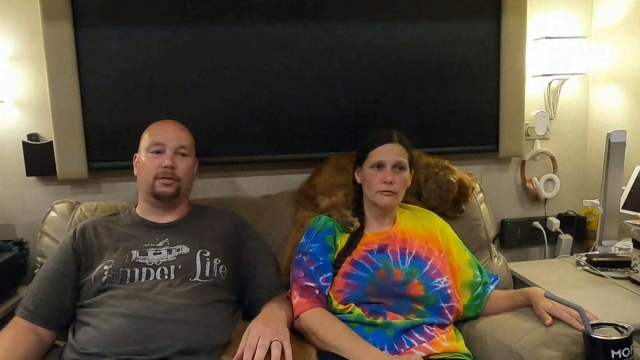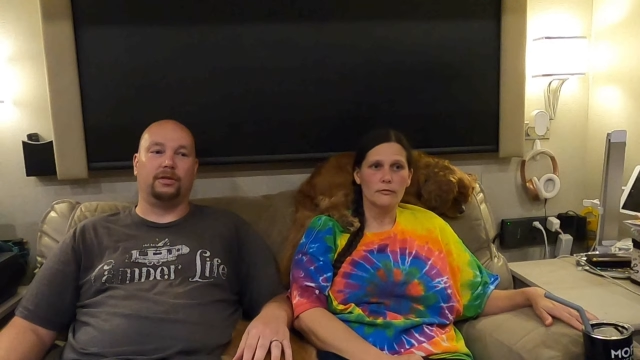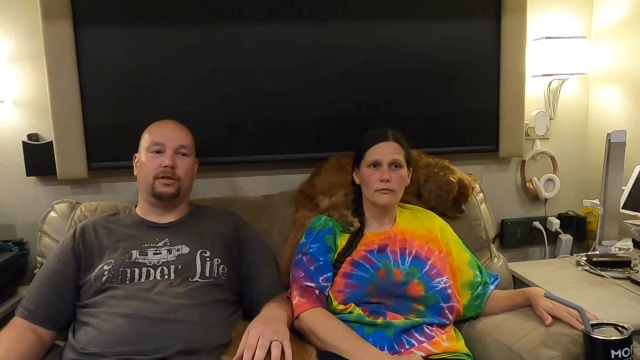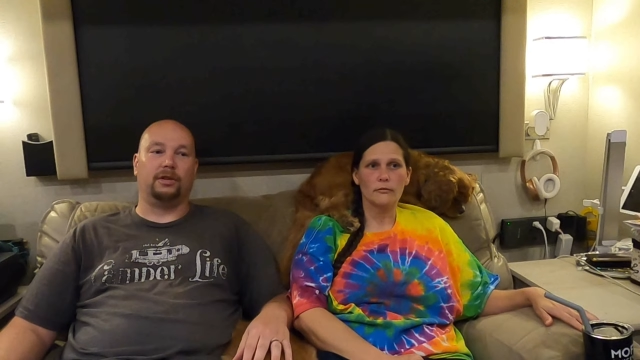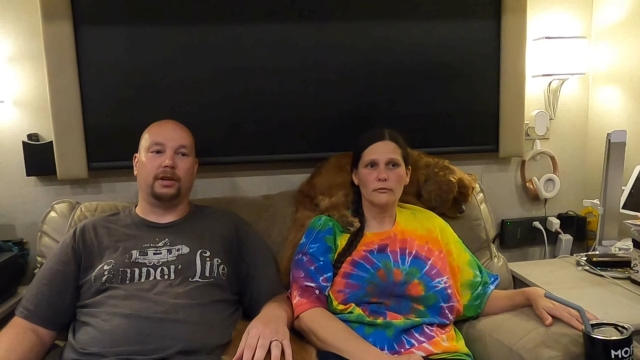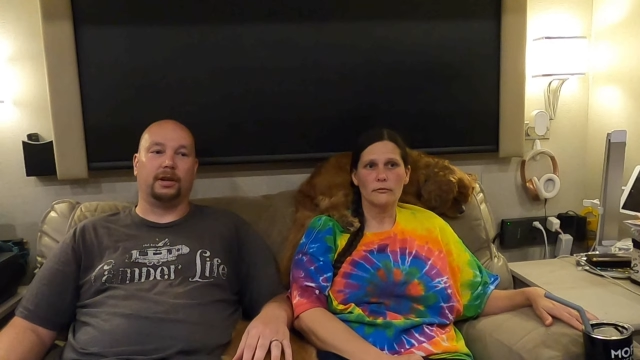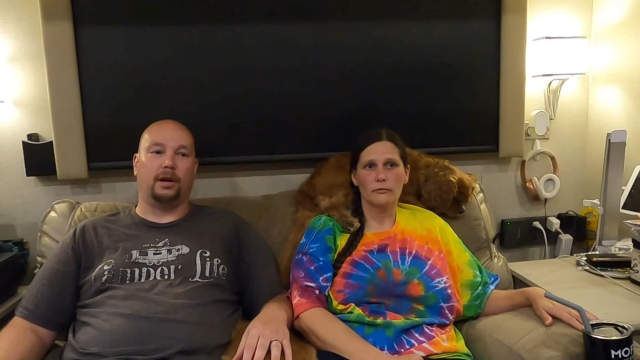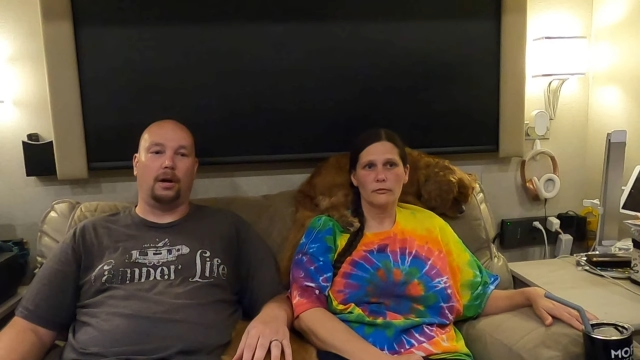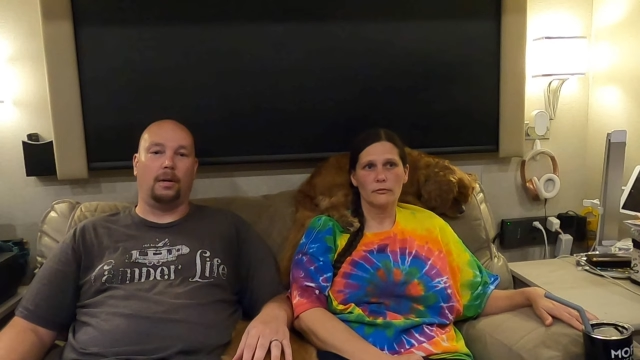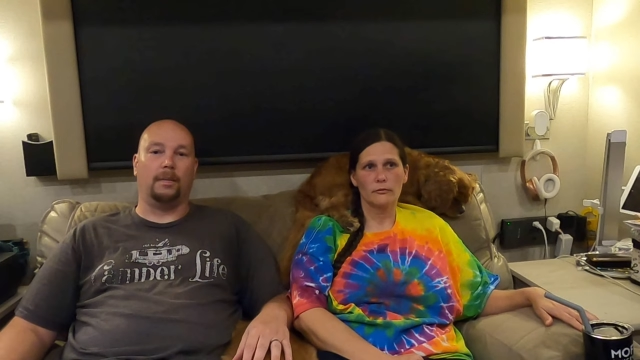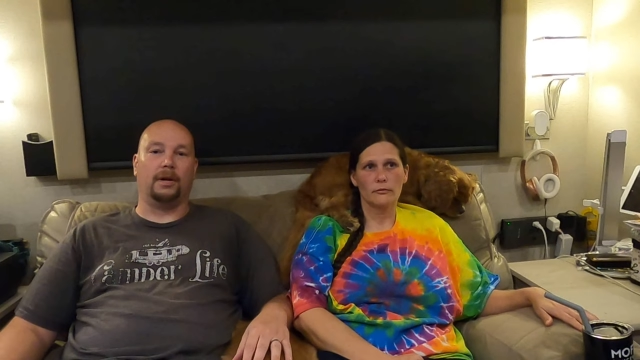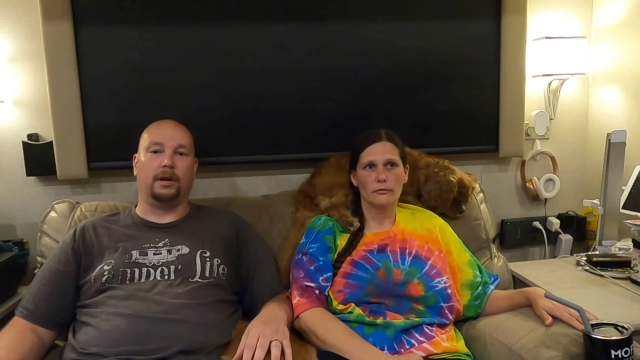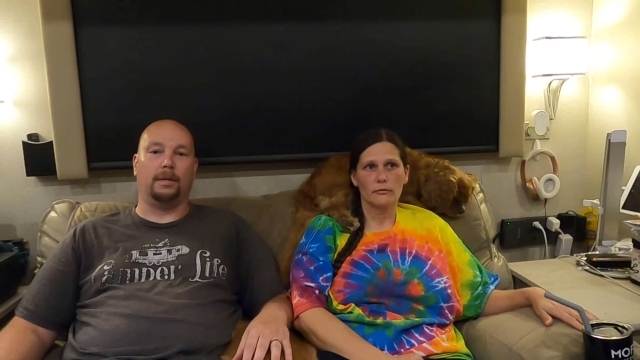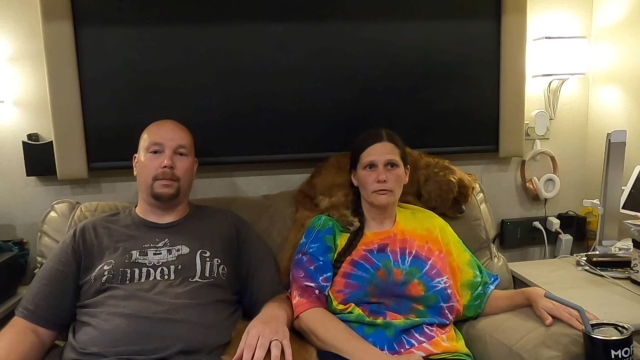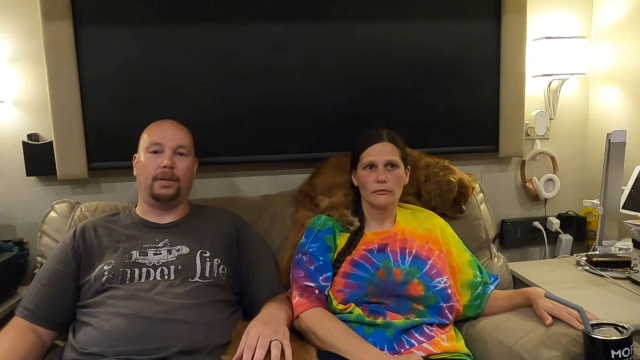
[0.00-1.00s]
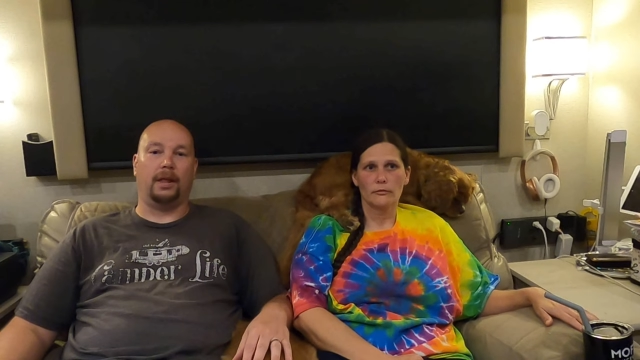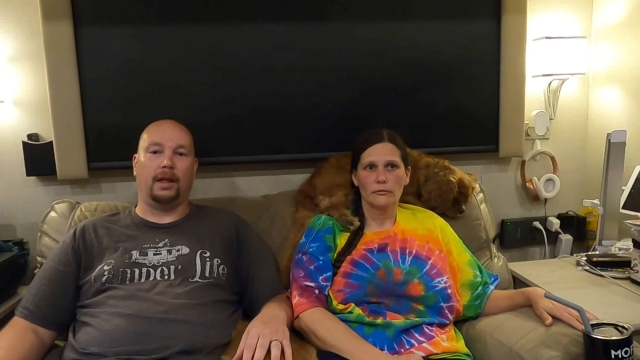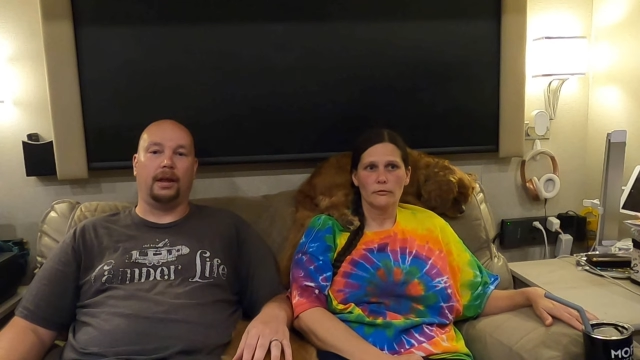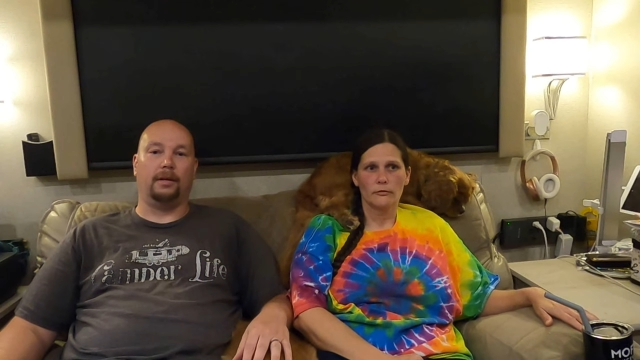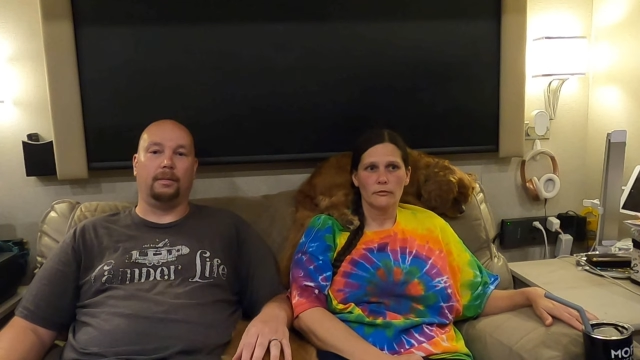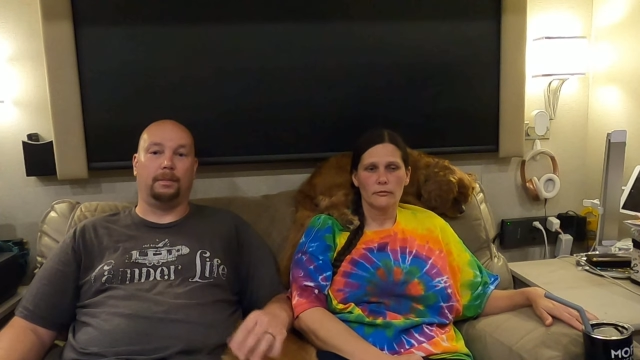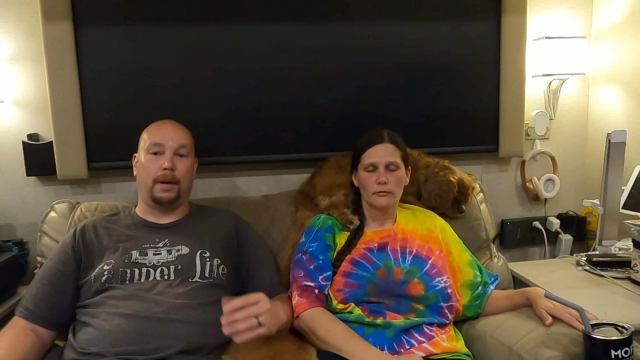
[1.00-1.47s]
Speaker 1: which is a common
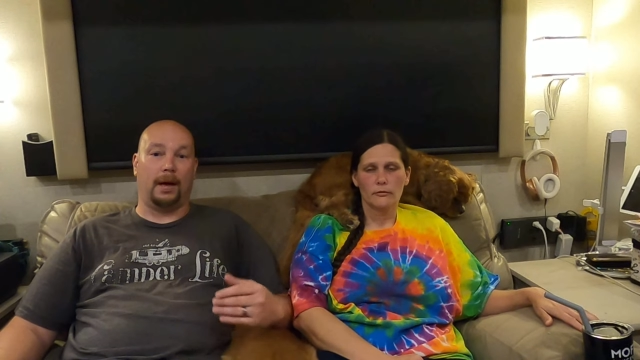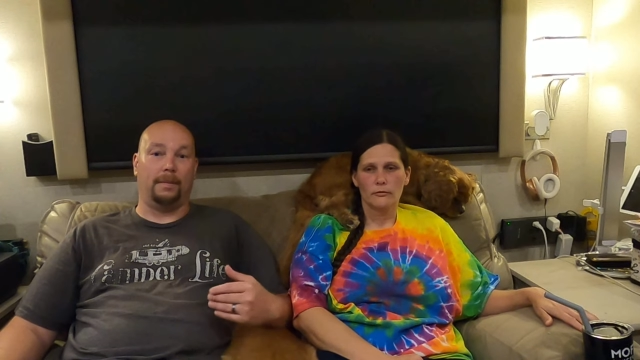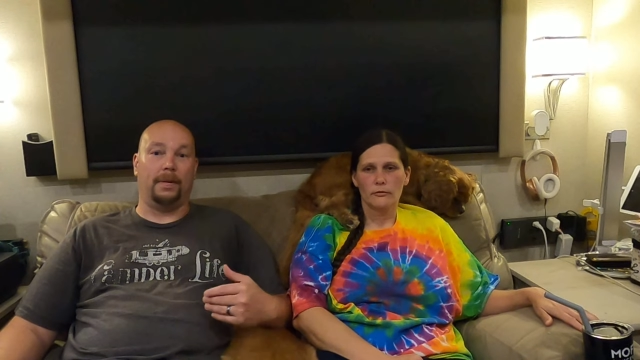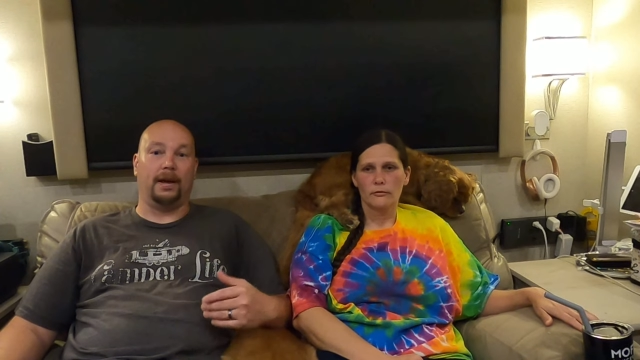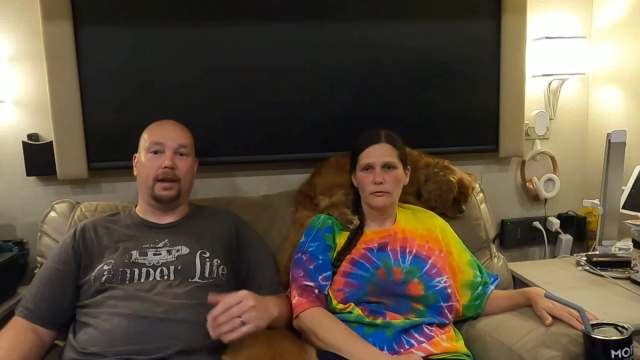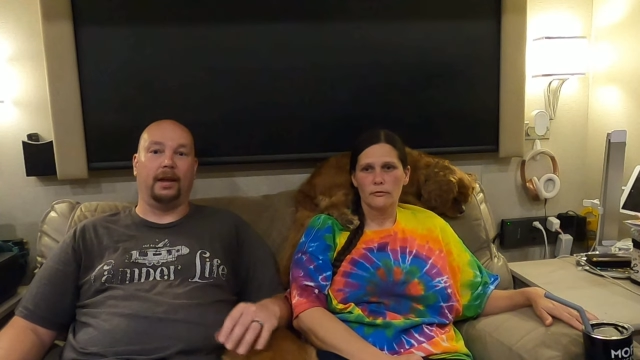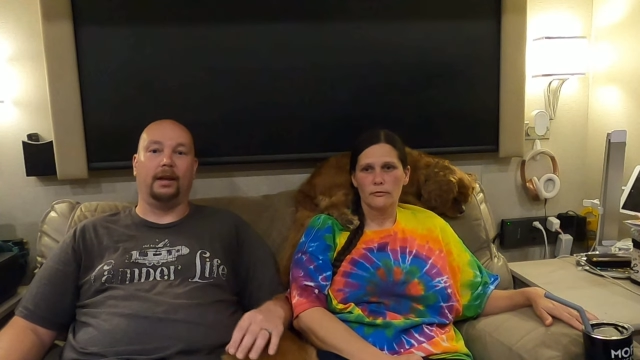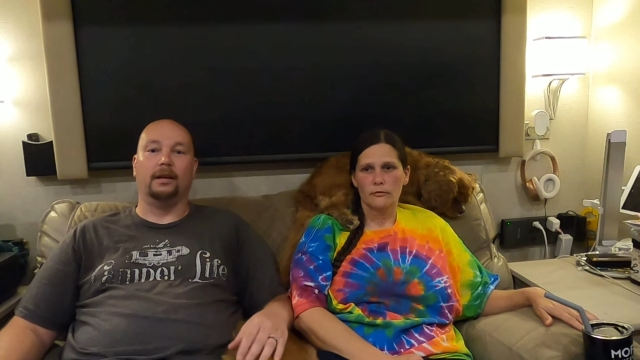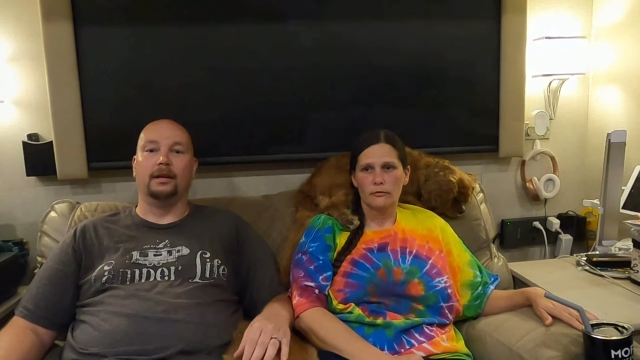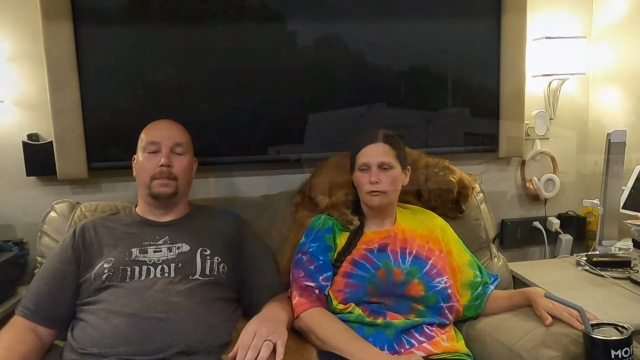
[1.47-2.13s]
complaint by me.